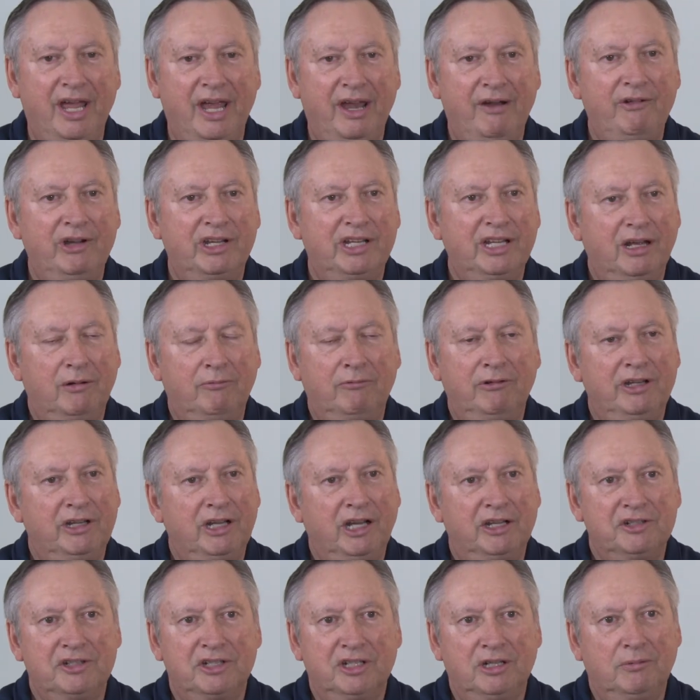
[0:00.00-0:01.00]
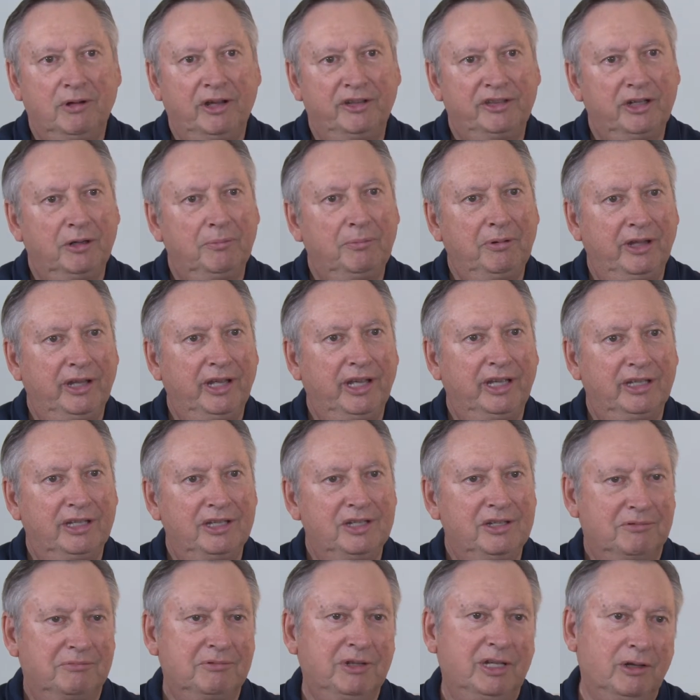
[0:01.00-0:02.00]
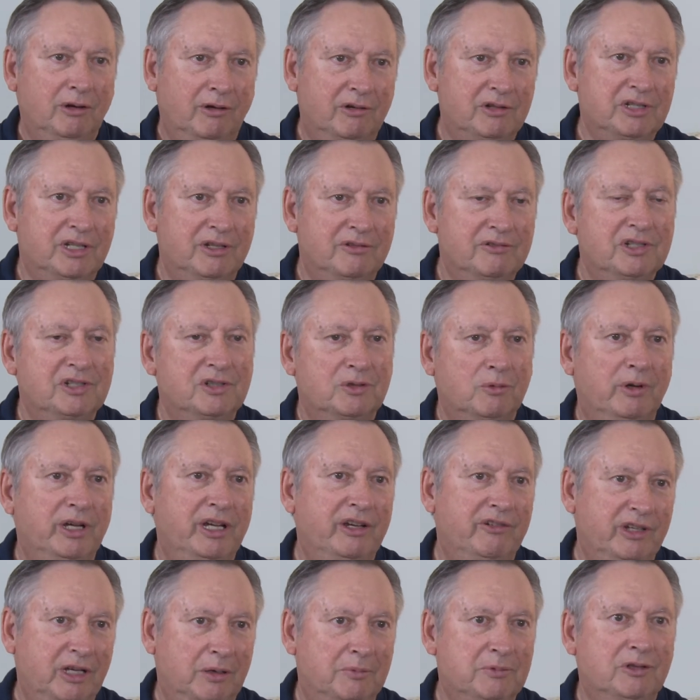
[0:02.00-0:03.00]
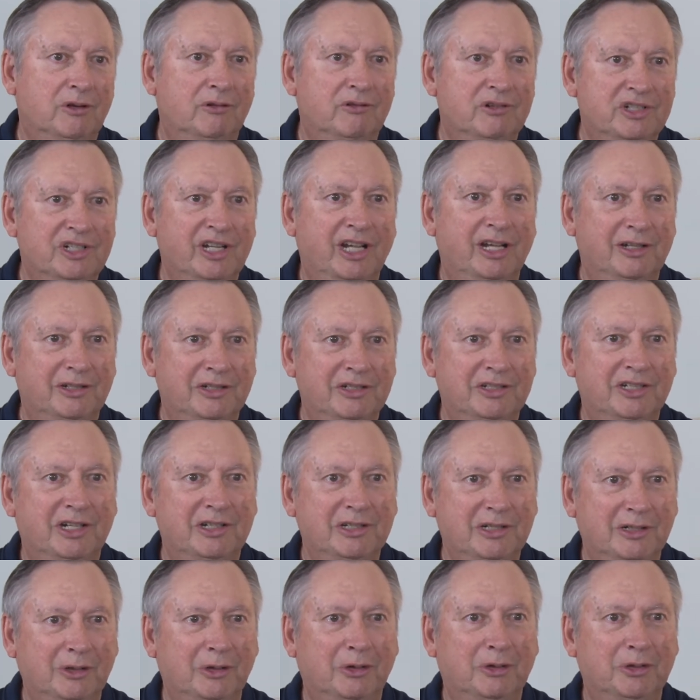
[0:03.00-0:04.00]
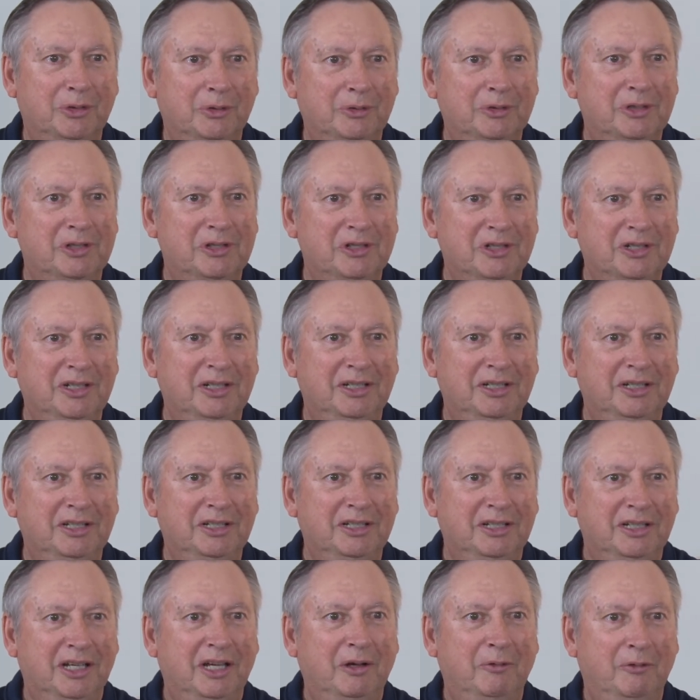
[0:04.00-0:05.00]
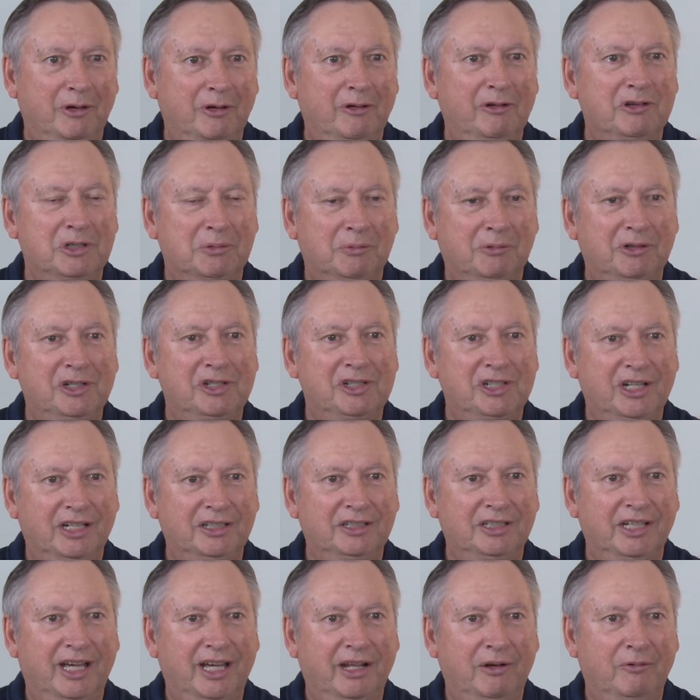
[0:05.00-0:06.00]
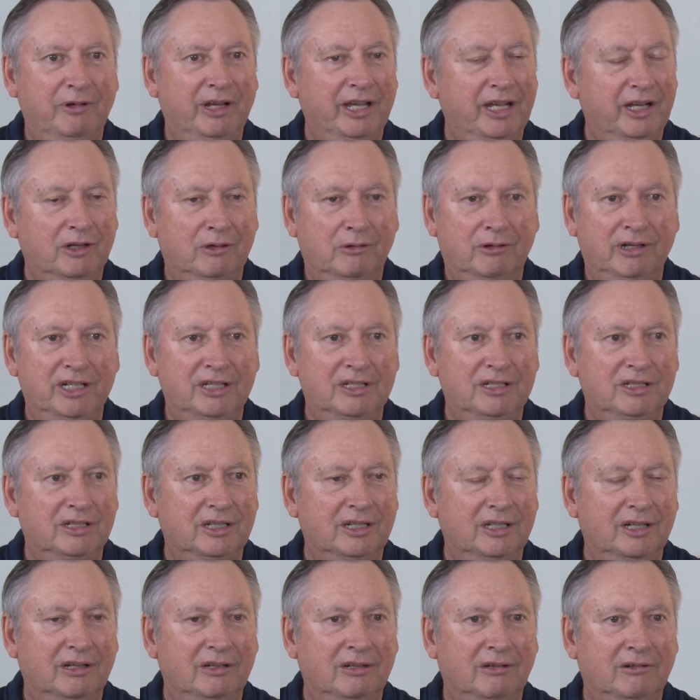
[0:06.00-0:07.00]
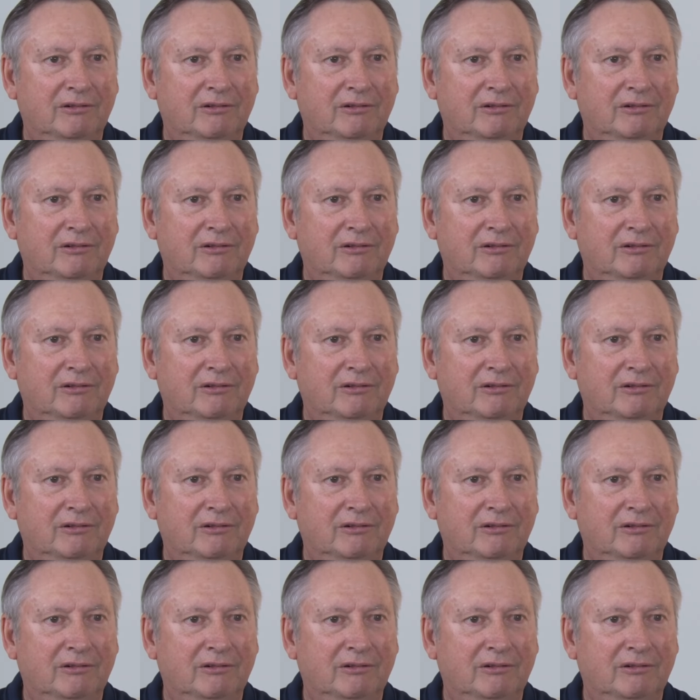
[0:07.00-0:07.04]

every time we uh, see him out there playing, he always gives us a wave, comes over and say, says hello to us. And we always appreciate that. And we had a great, uh,